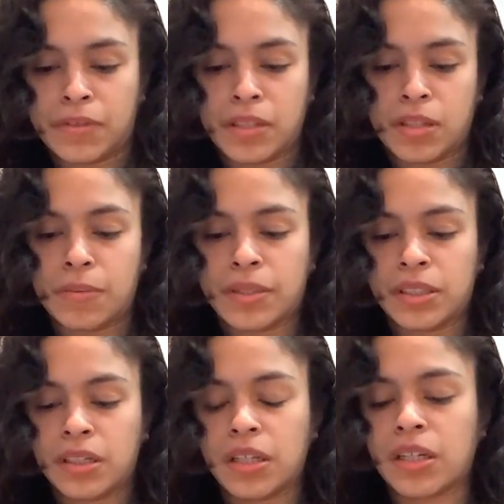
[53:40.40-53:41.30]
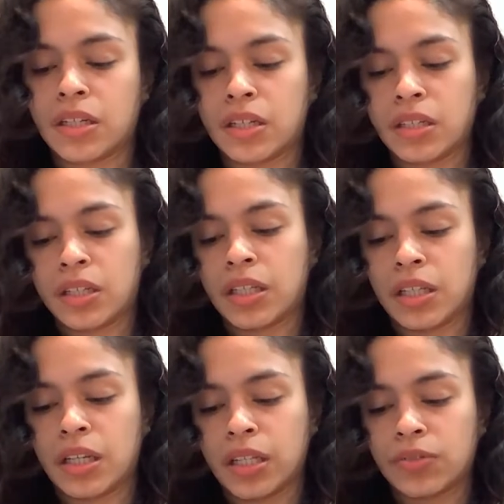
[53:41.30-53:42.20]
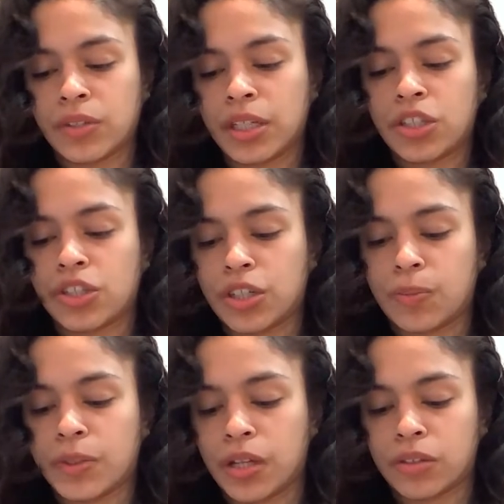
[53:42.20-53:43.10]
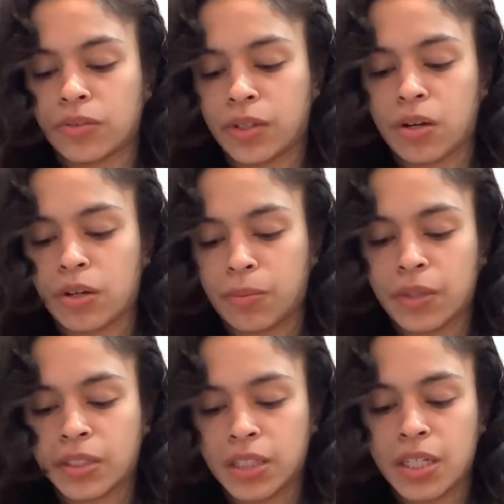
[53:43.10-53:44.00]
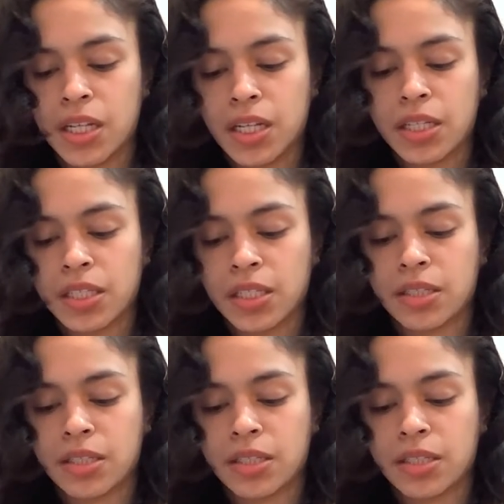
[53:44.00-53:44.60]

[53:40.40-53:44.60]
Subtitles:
What about Selena Quintanilla's relationship with Dr. Ricardo Martinez?